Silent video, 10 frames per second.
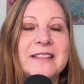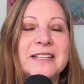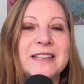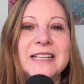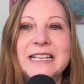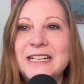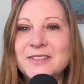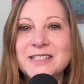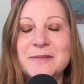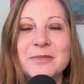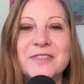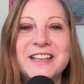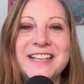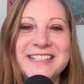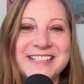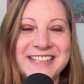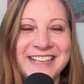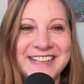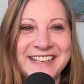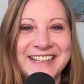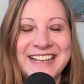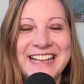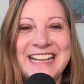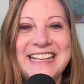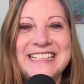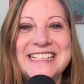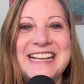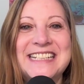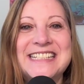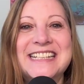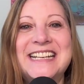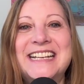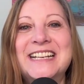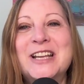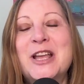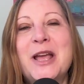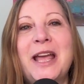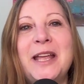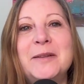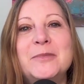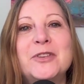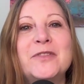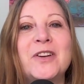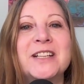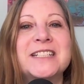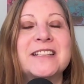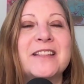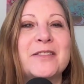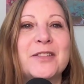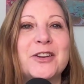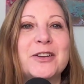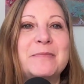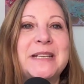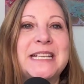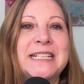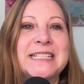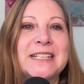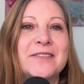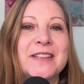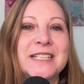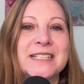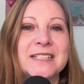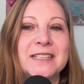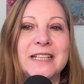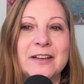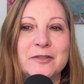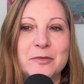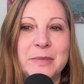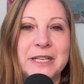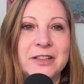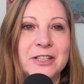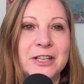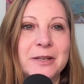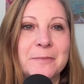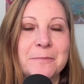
and let out some of this intensity and move on to the third piece of this love pillar.